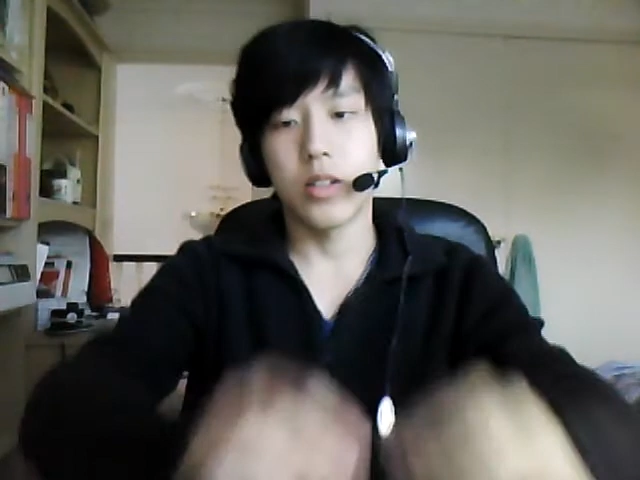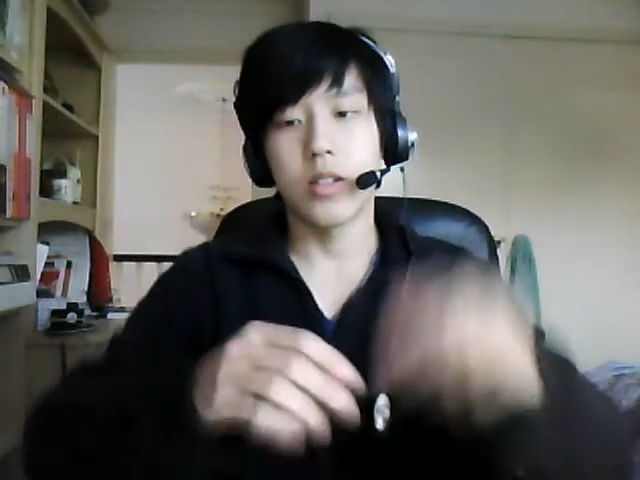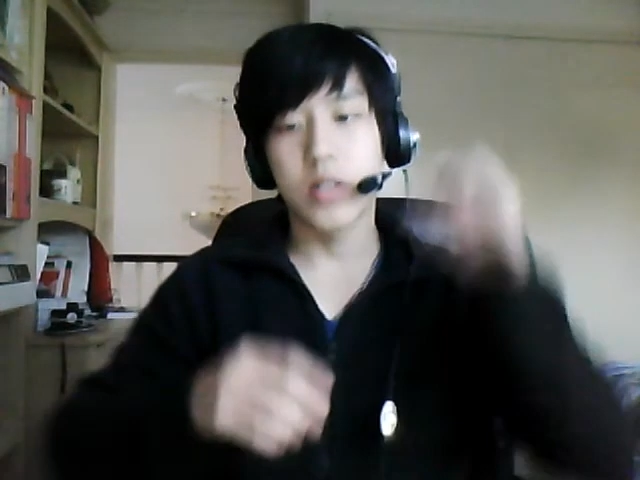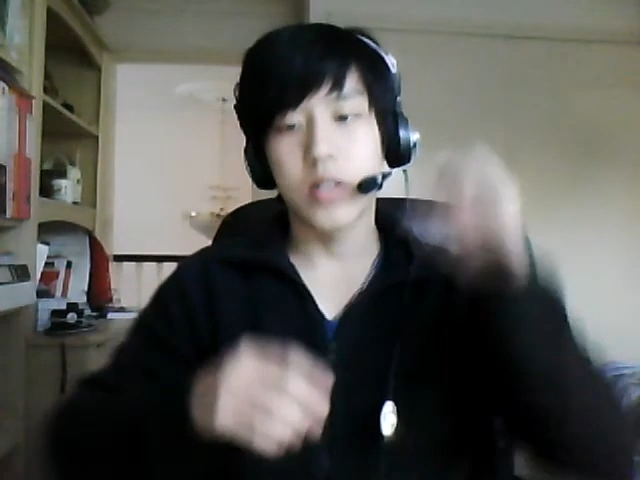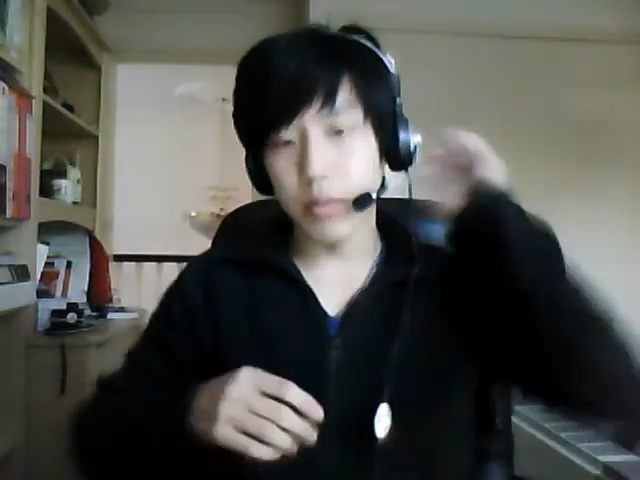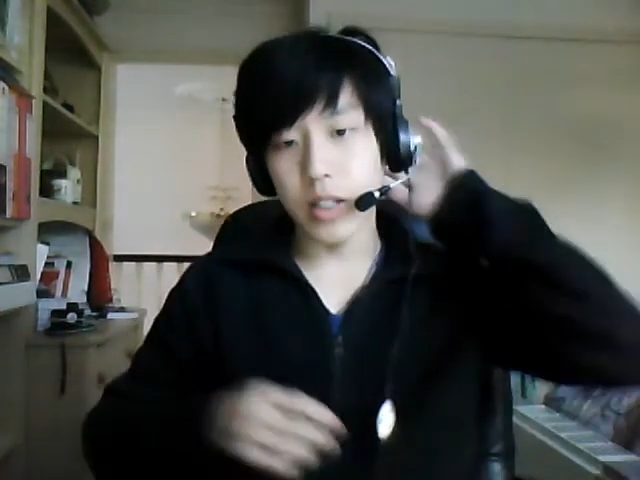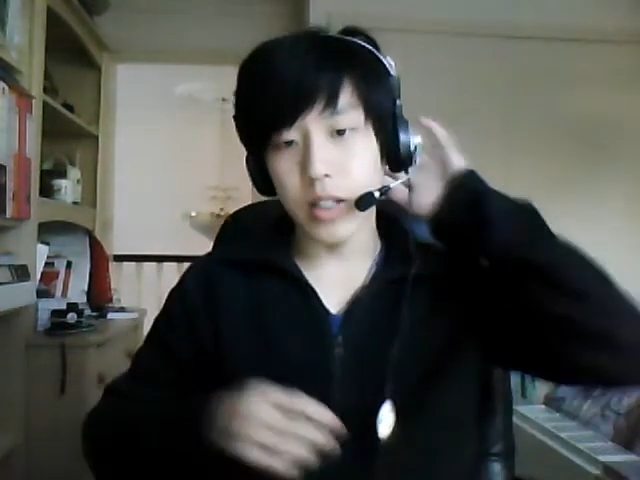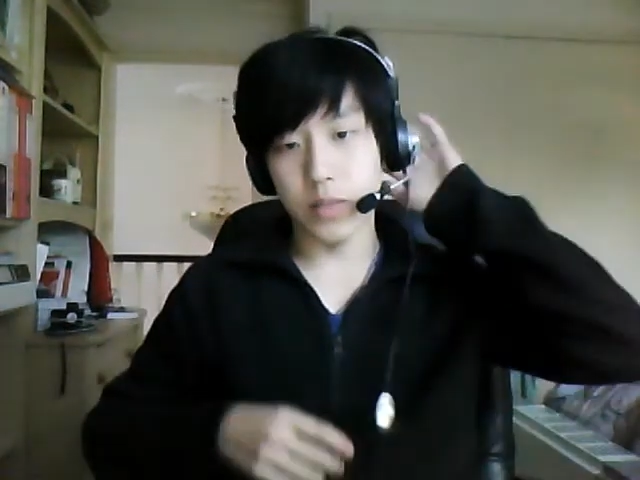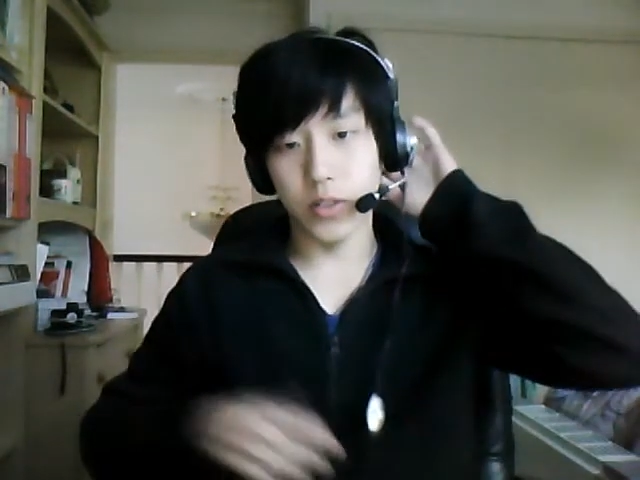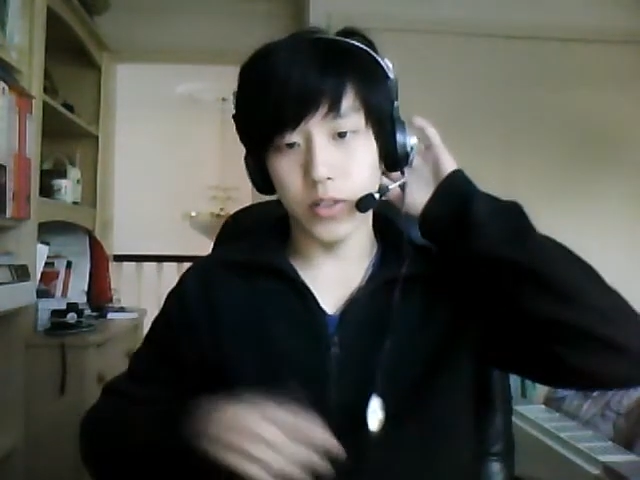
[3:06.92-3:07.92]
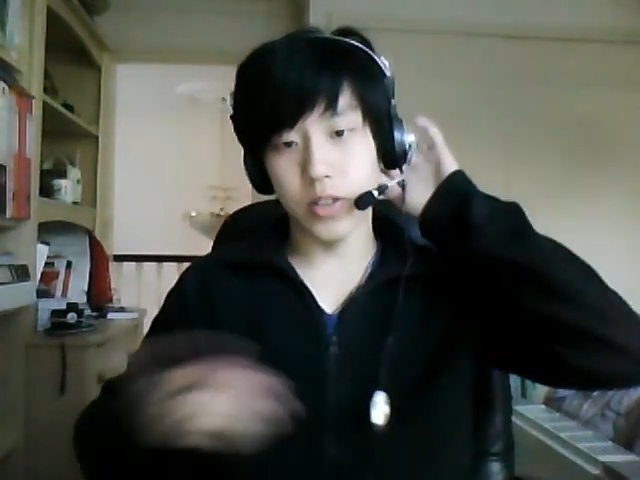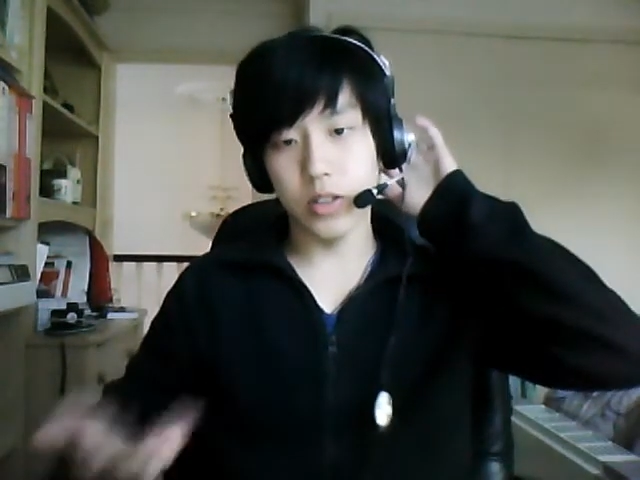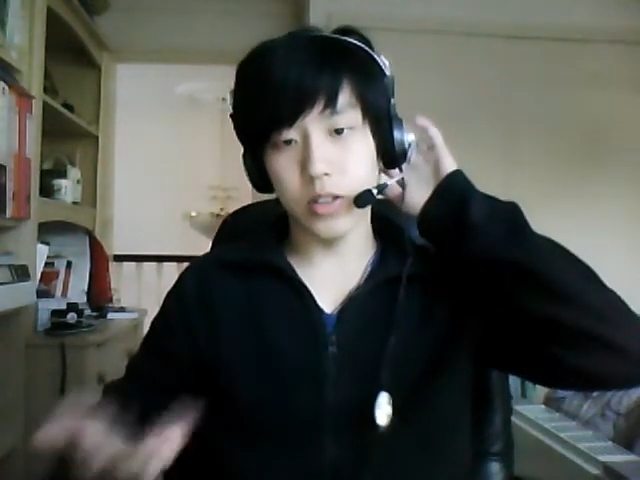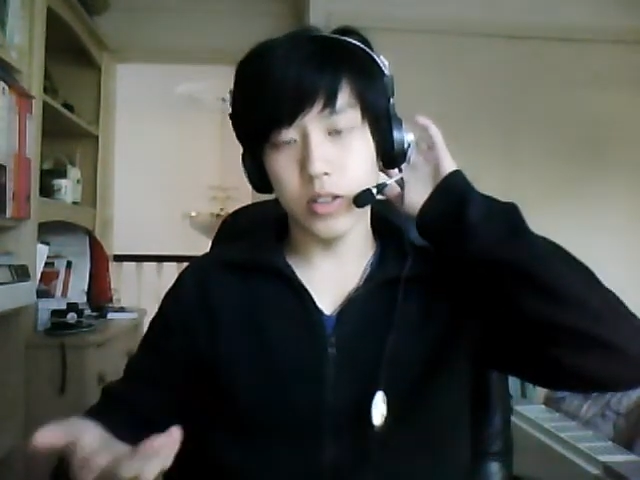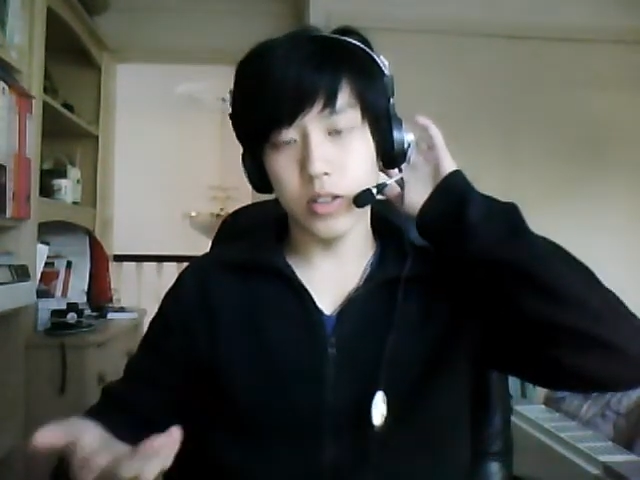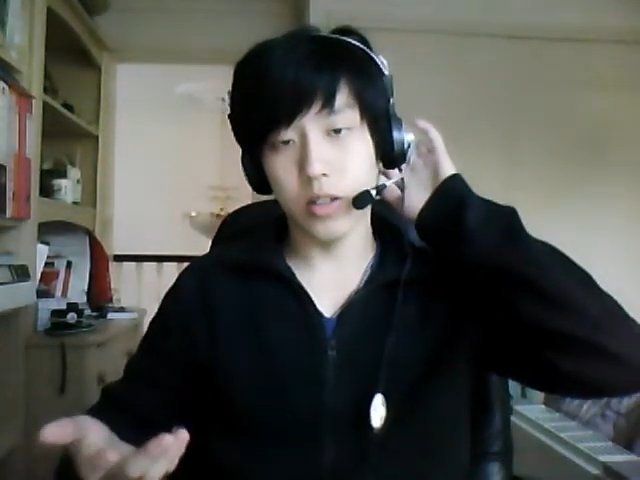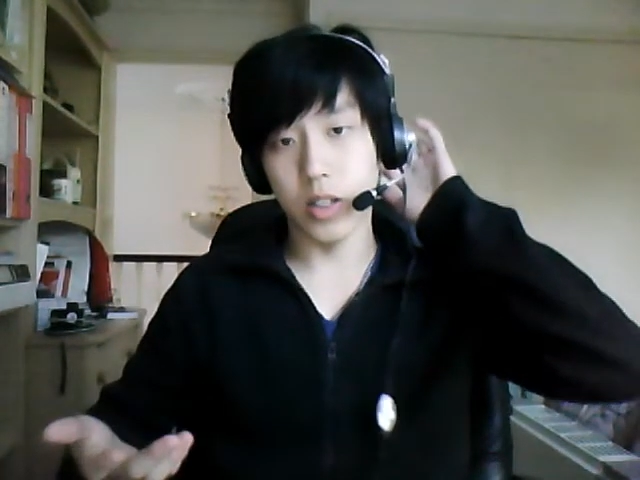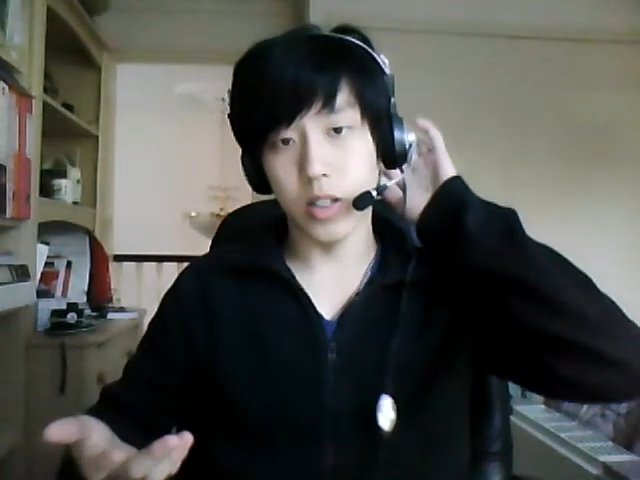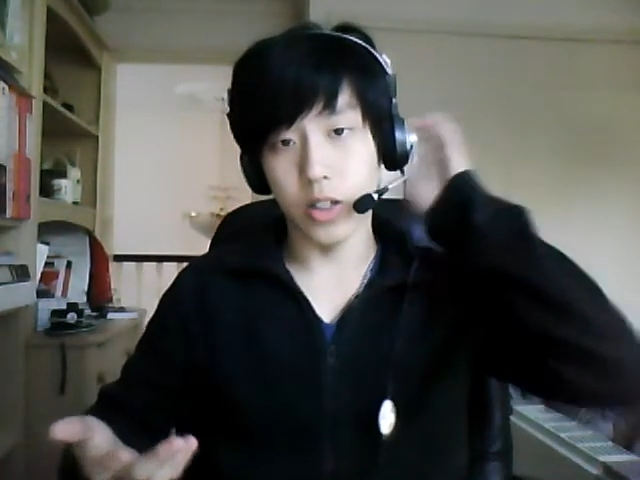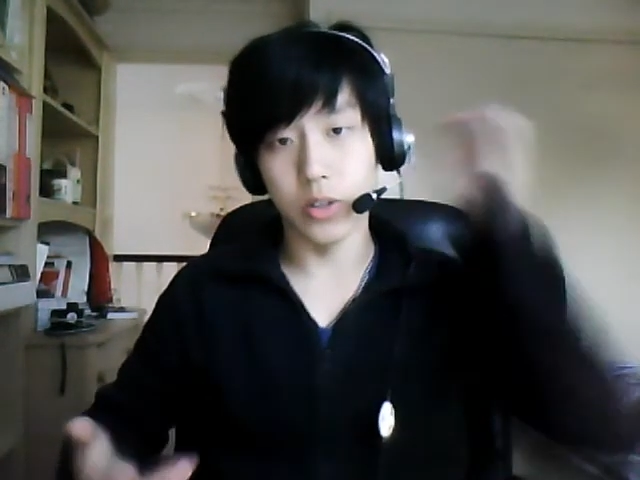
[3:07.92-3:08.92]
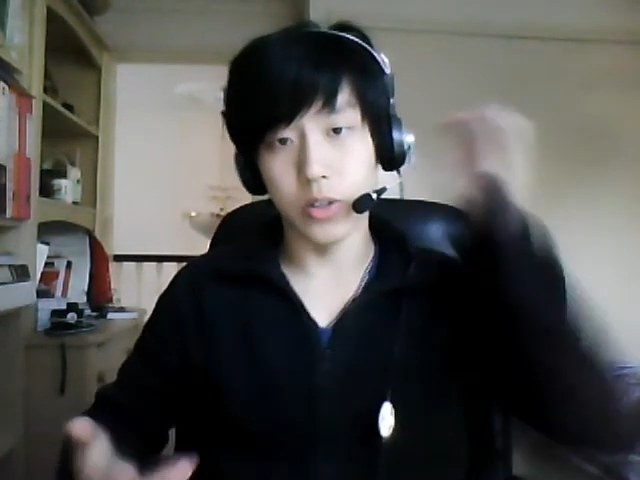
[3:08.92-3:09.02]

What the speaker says: some of these filters in the olden